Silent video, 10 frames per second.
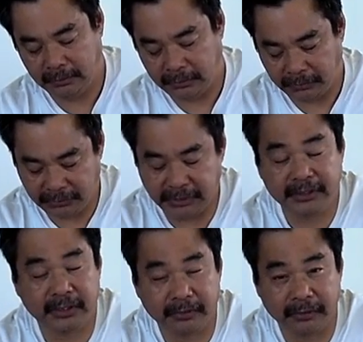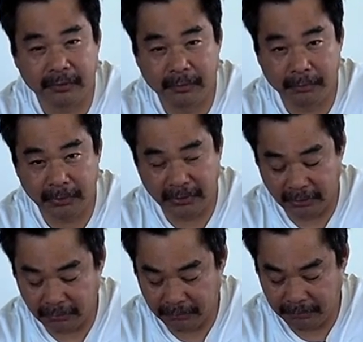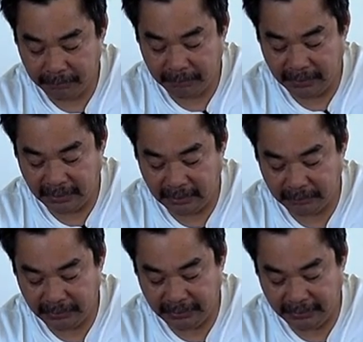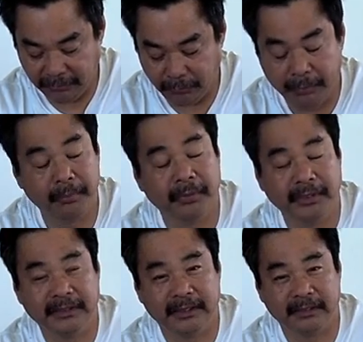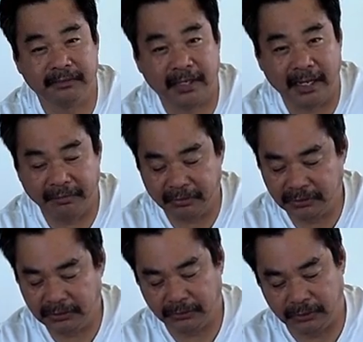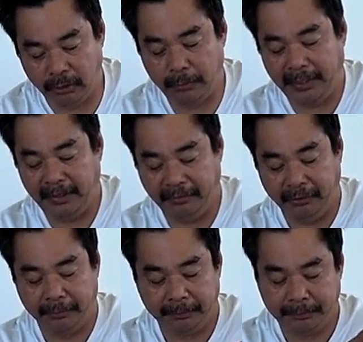TOAKS 600 milliliter mug comes in at 3.65 ounces, so it's a little bit heavier.